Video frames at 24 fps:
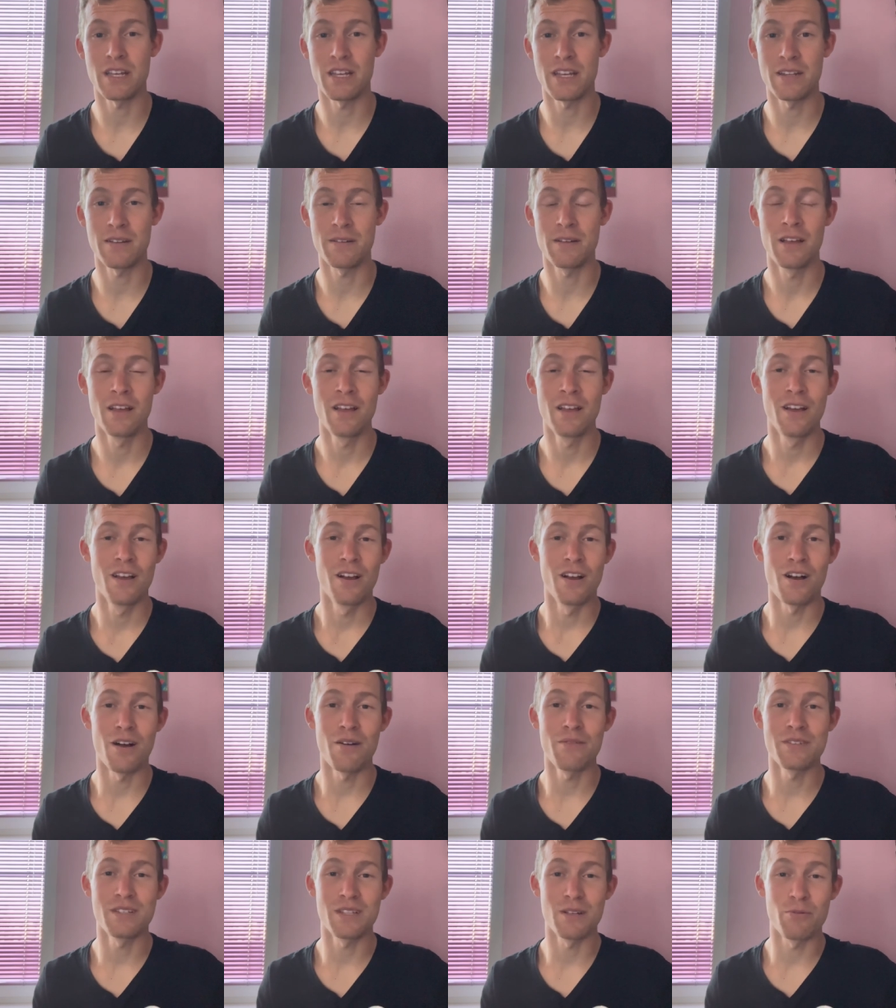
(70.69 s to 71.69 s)
And
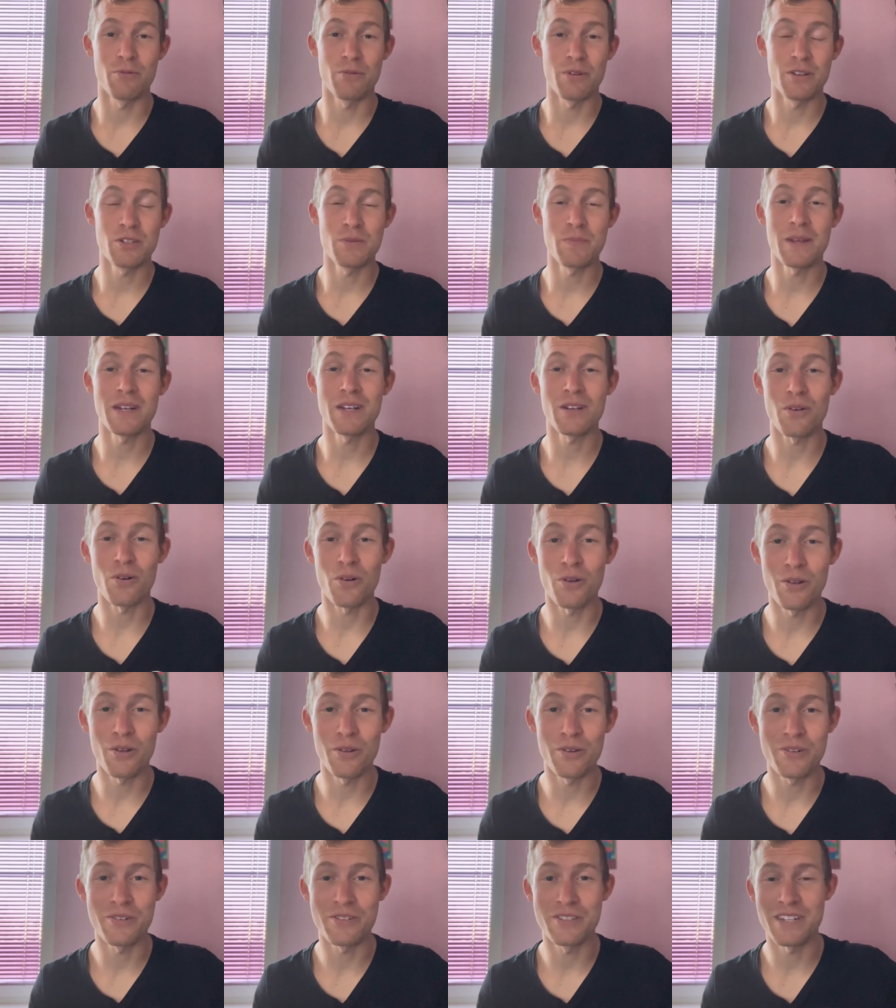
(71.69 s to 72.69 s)
obviously, when you spend
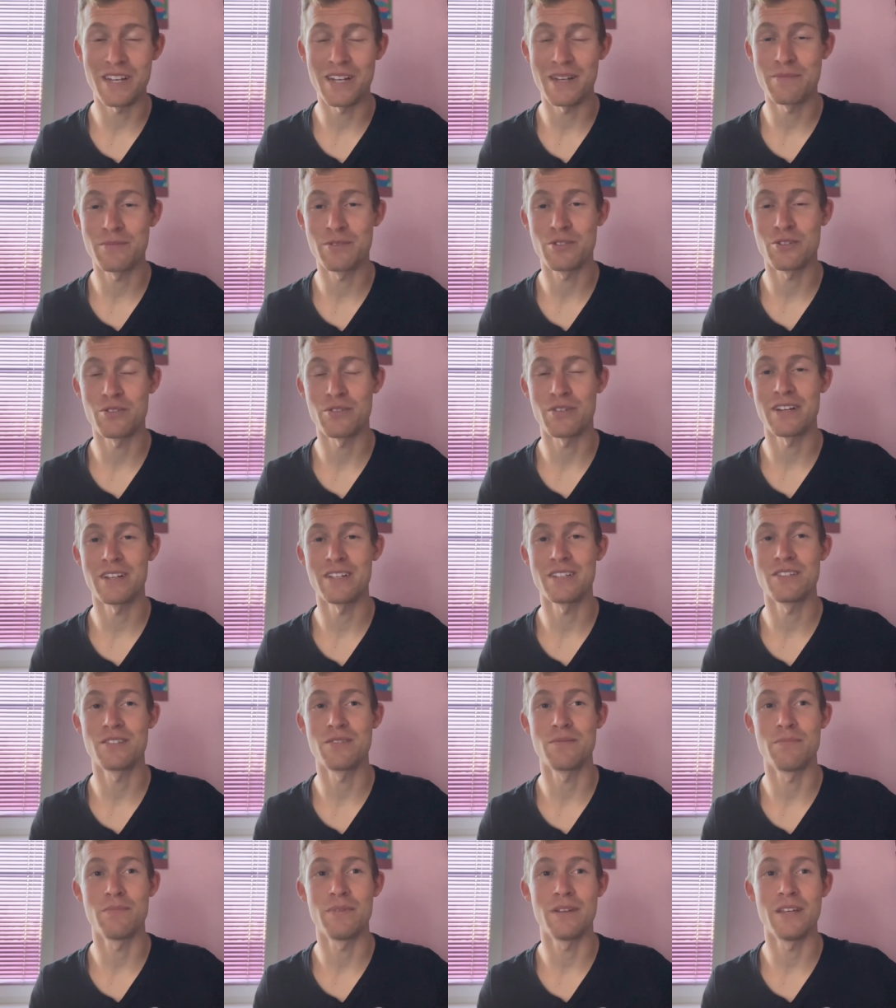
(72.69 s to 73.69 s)
all your time trying
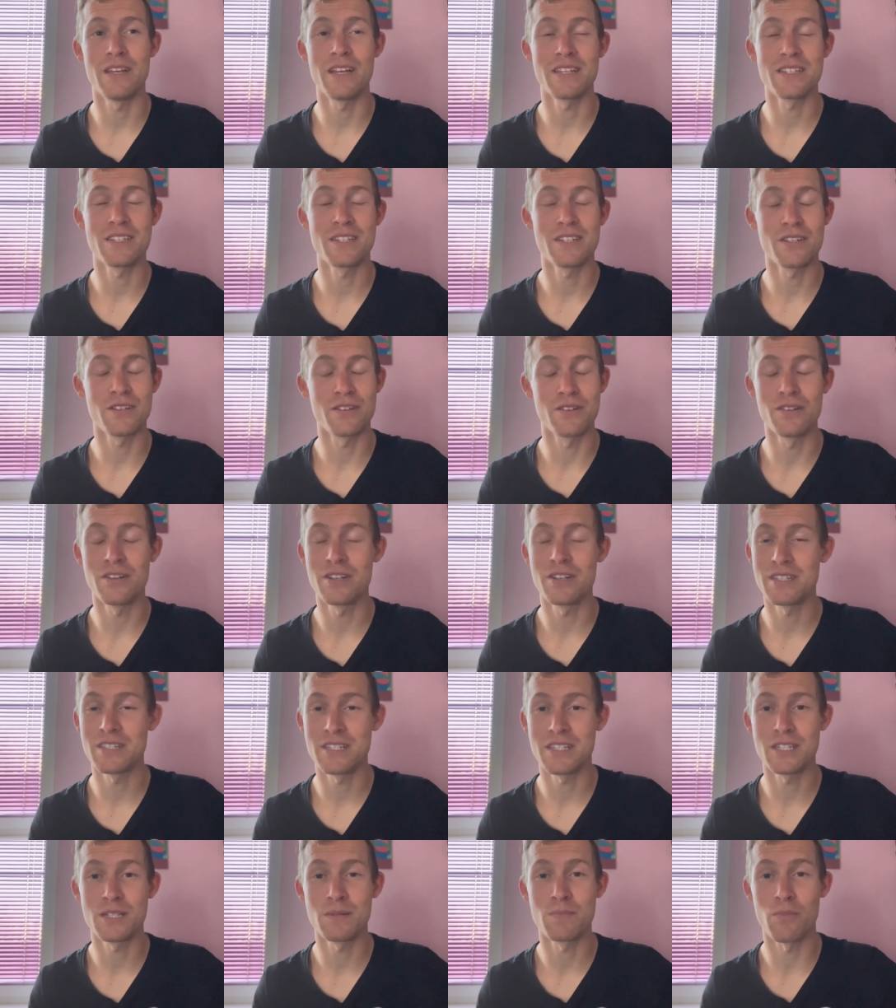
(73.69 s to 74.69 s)
to be as good
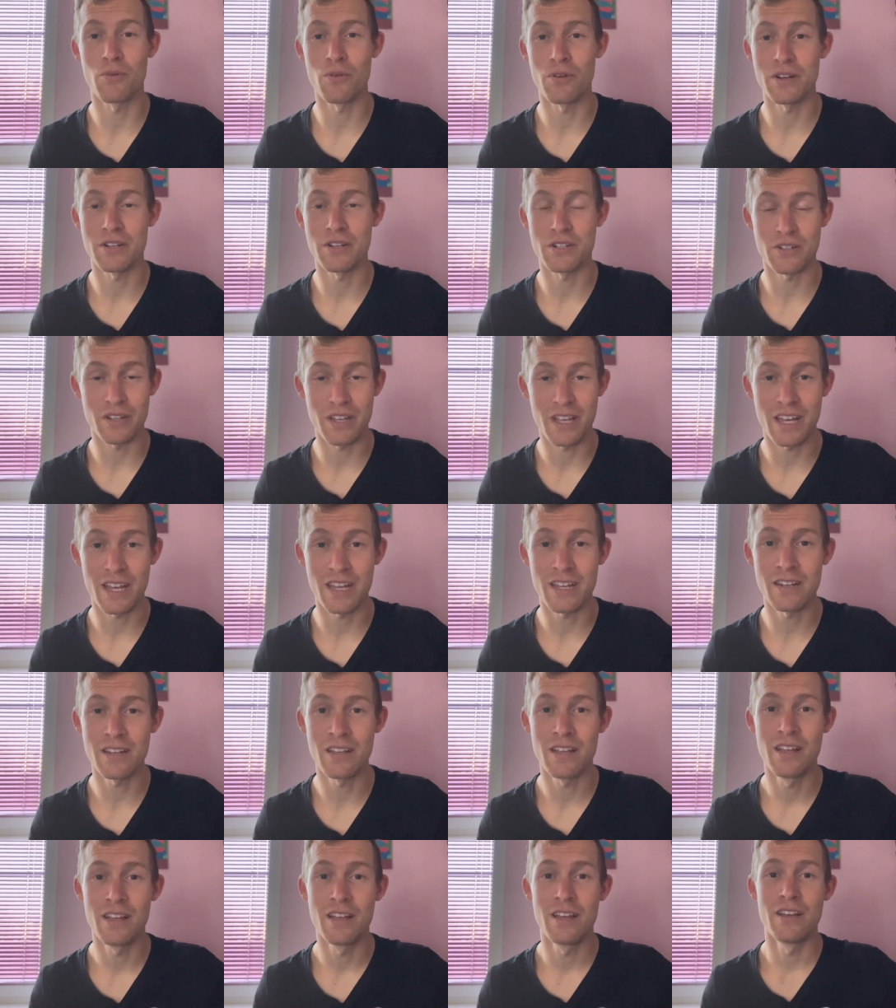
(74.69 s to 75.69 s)
as a sport as you
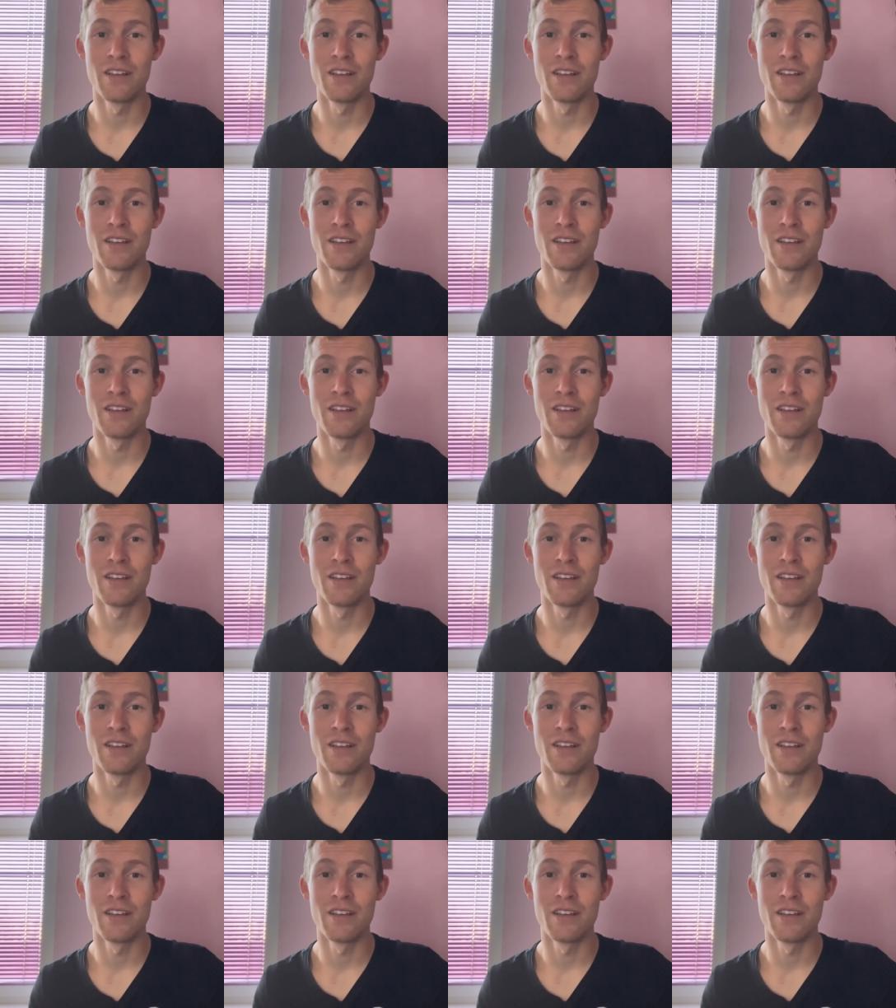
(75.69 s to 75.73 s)
can,